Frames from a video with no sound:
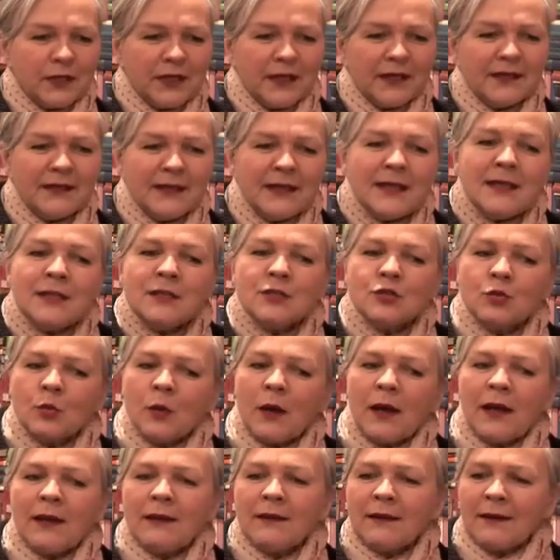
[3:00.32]
in a neat
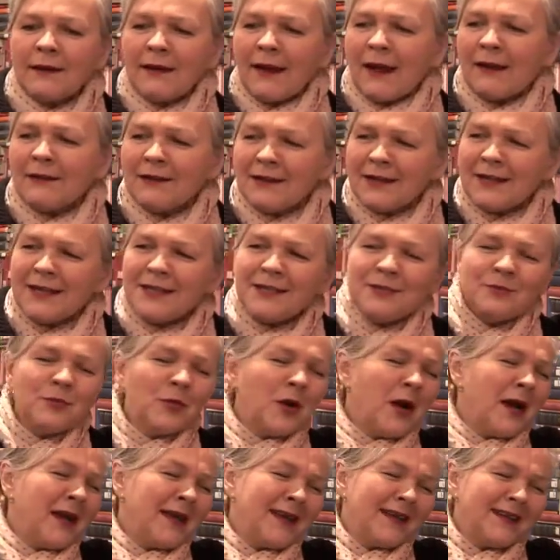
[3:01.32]
way and an unneat
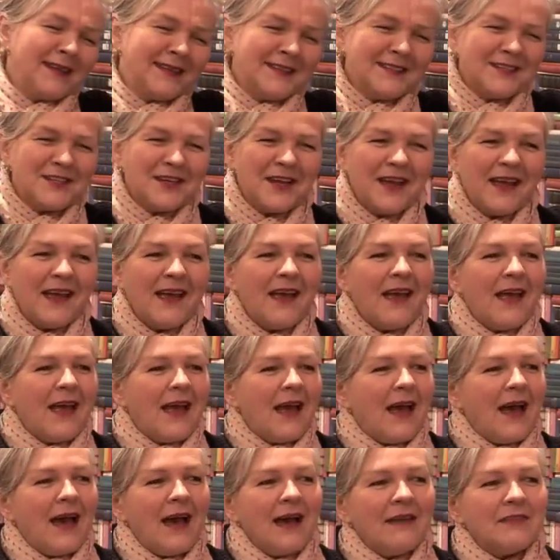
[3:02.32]
way. And
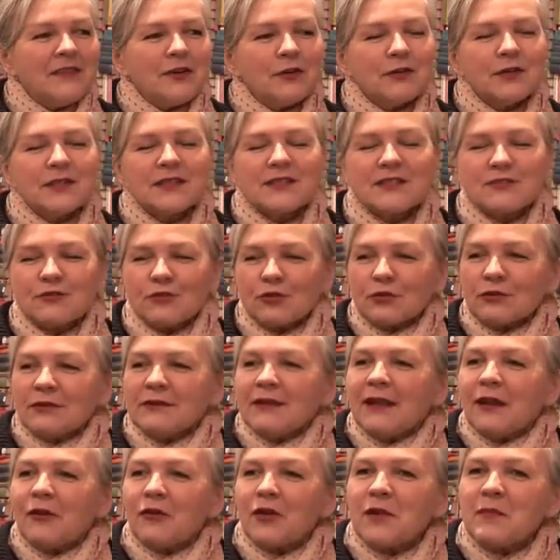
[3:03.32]
there are
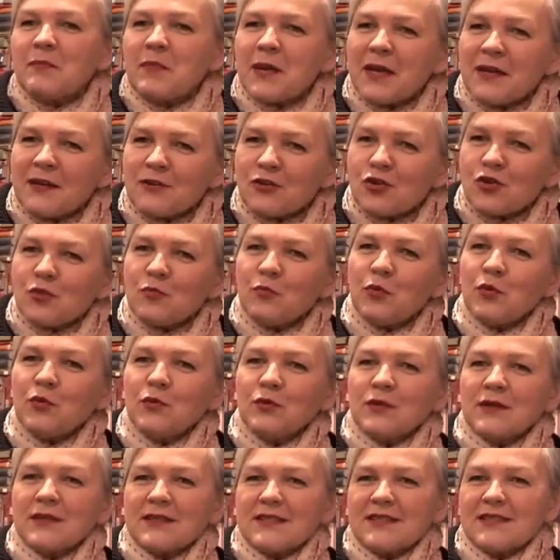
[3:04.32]
extraordinary picture
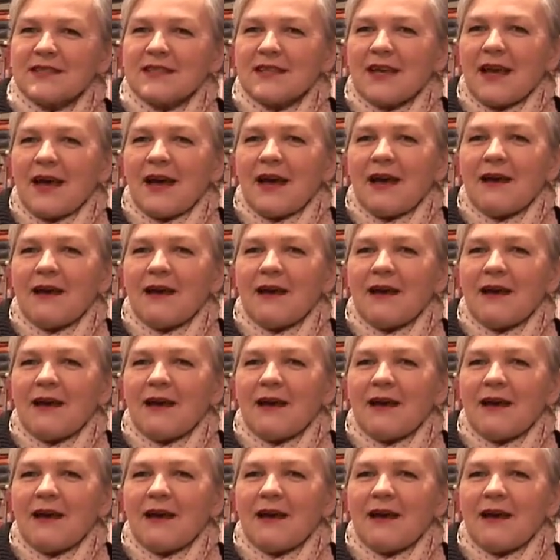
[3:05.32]
books.